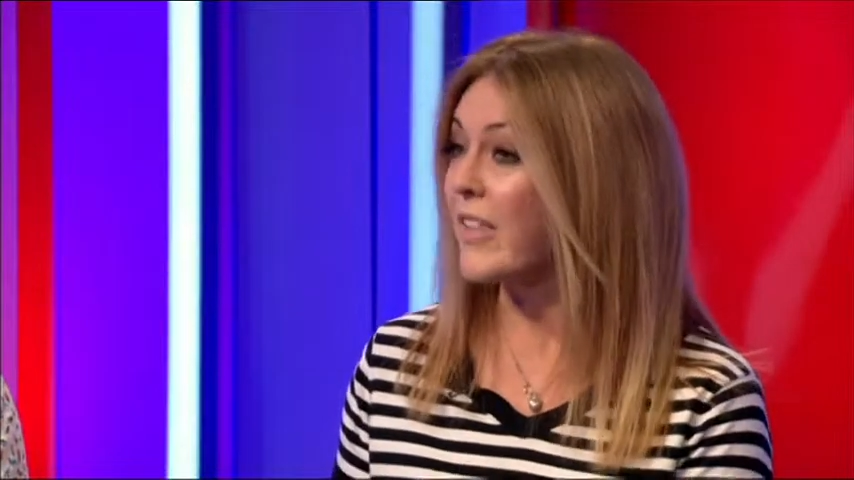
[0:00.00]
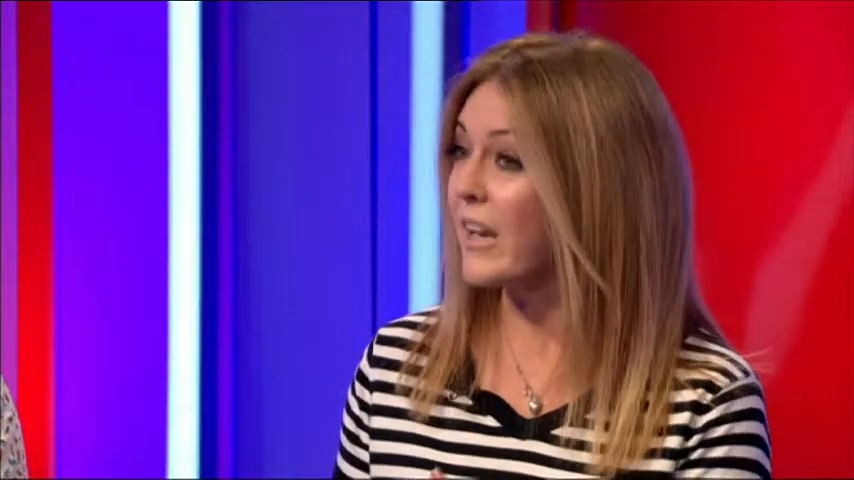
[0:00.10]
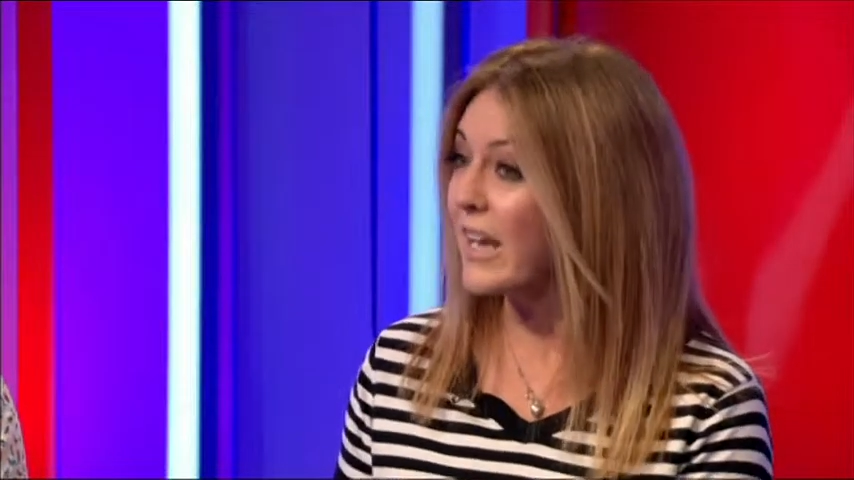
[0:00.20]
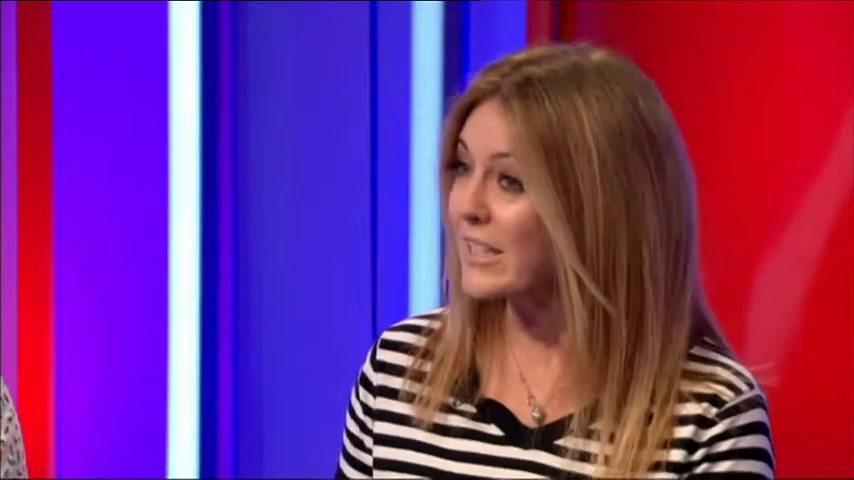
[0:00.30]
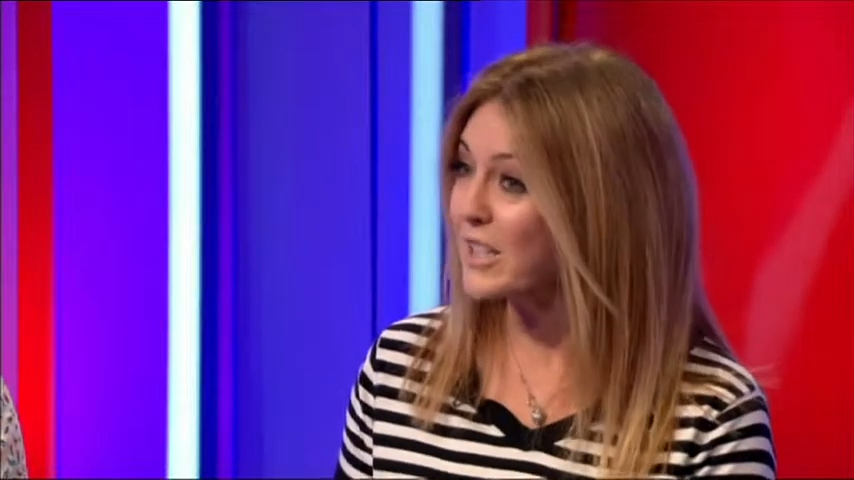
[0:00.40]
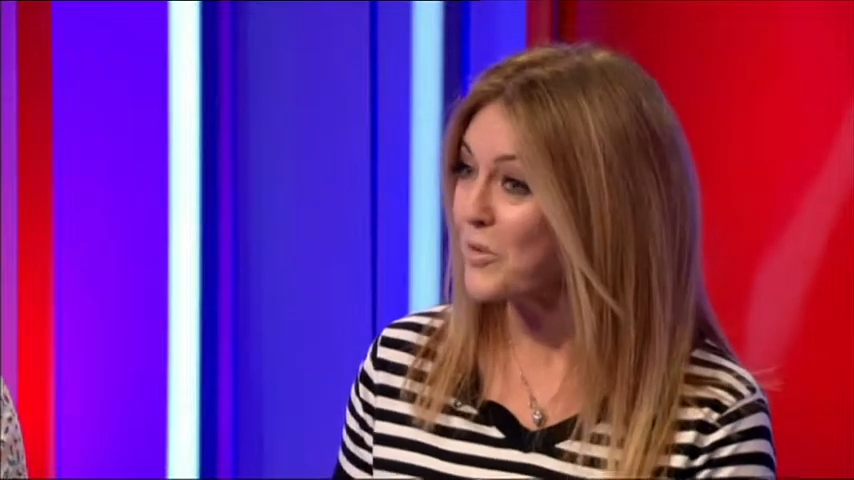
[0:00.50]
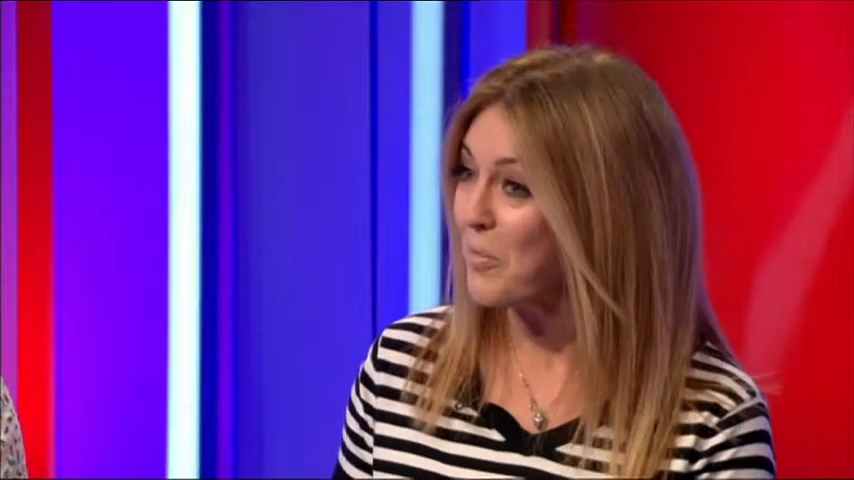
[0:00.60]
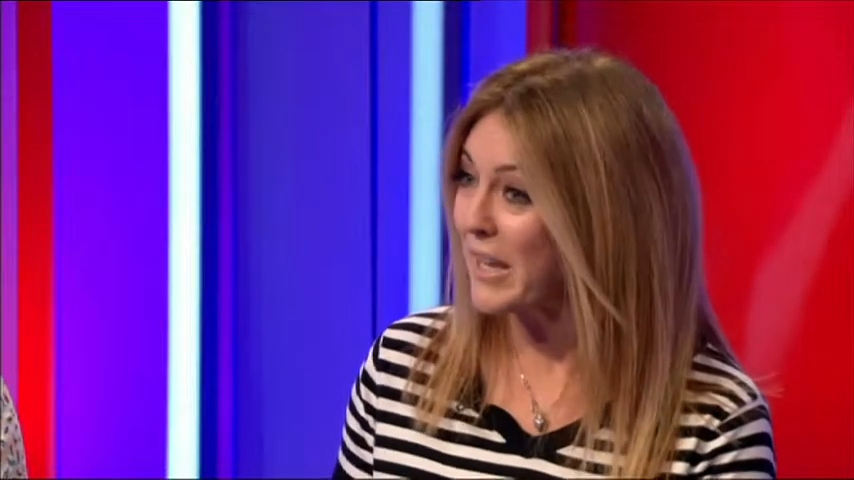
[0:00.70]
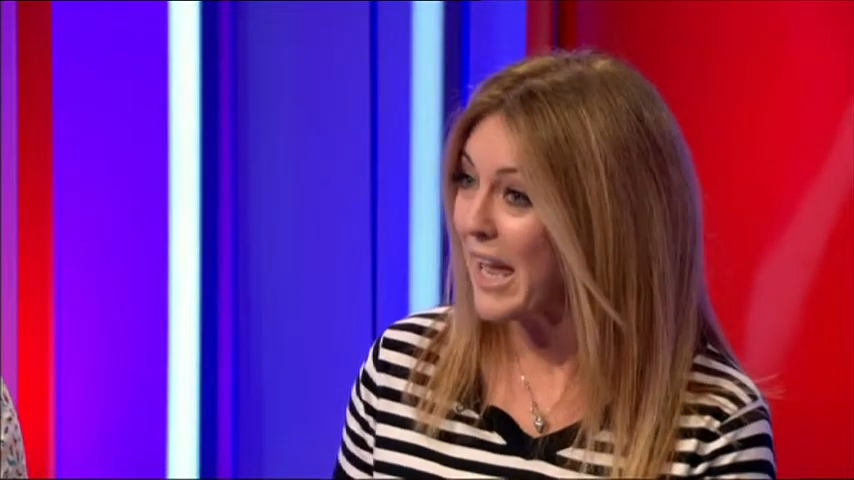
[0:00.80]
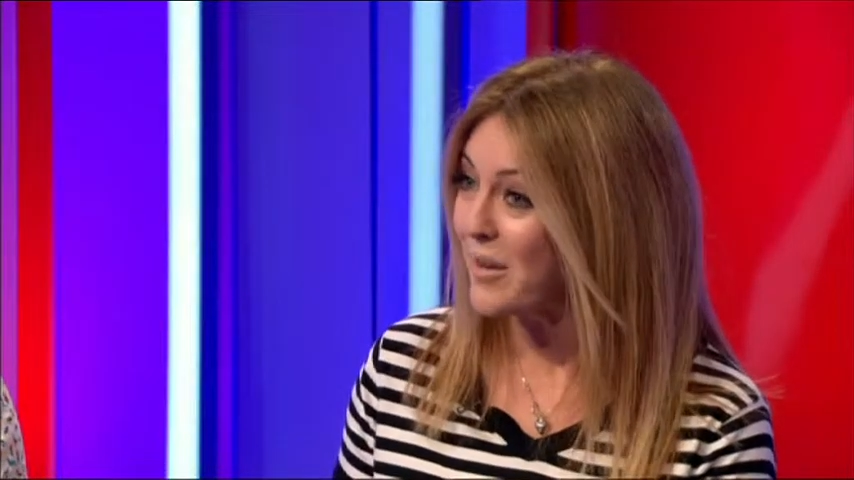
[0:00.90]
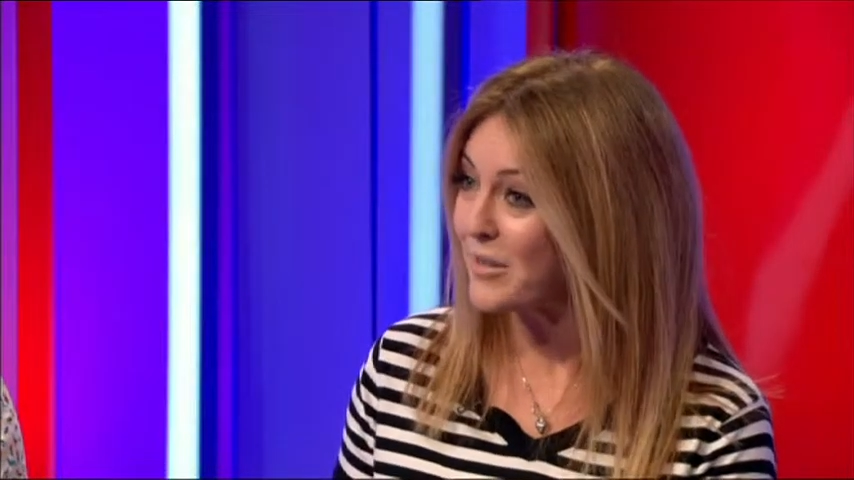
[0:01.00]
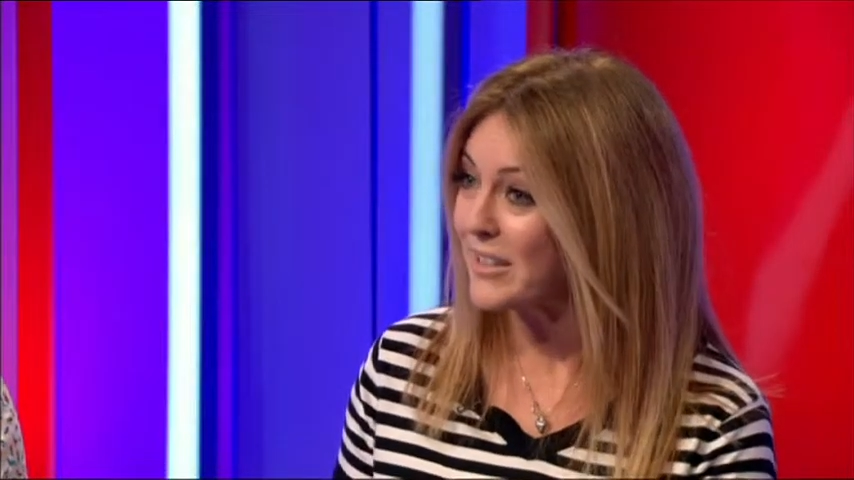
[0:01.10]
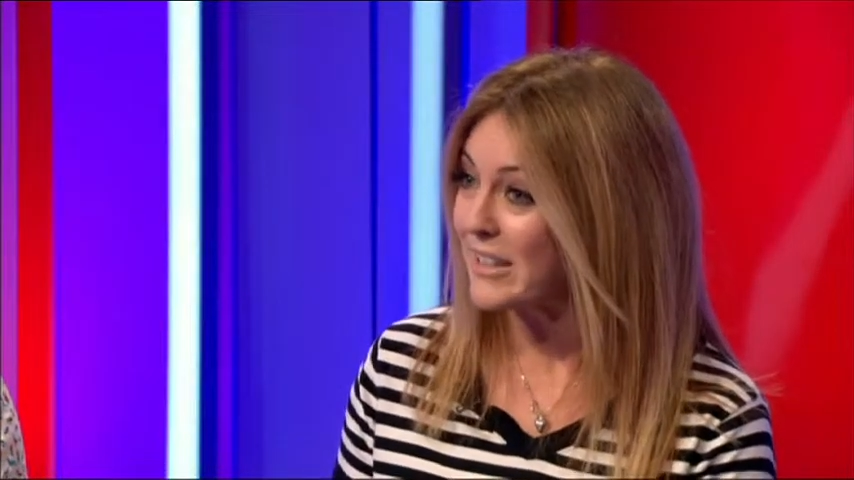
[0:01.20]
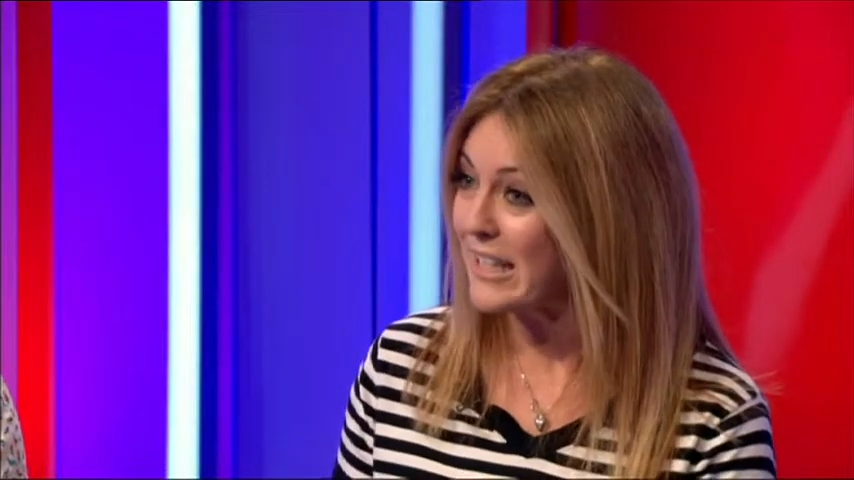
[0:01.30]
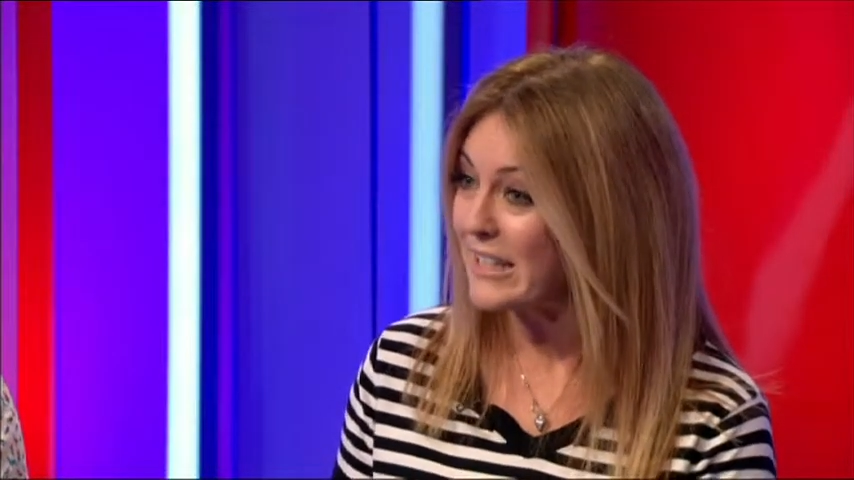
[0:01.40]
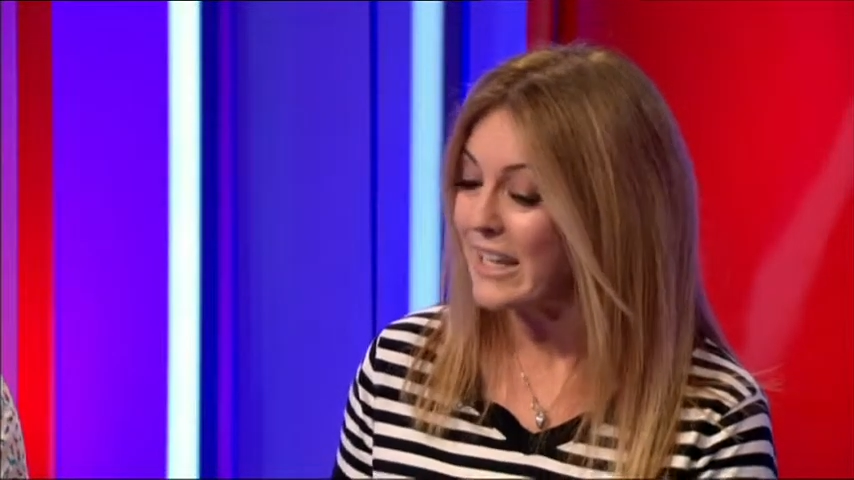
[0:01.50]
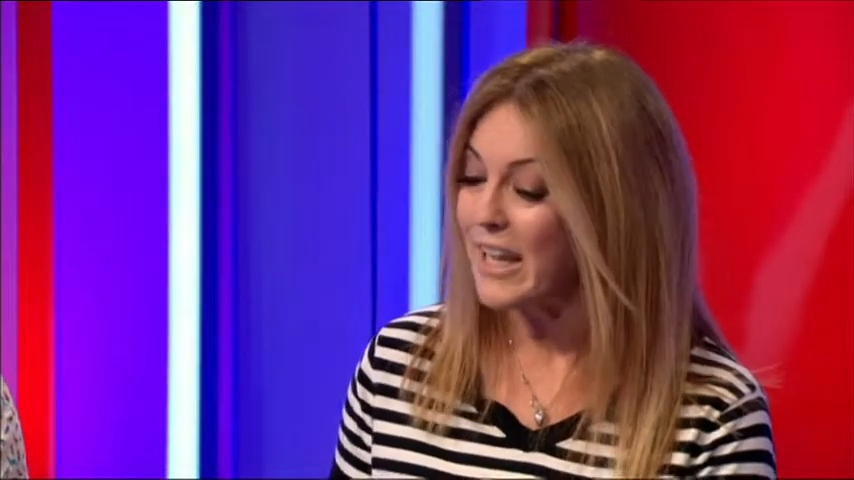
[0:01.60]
The latest from the council is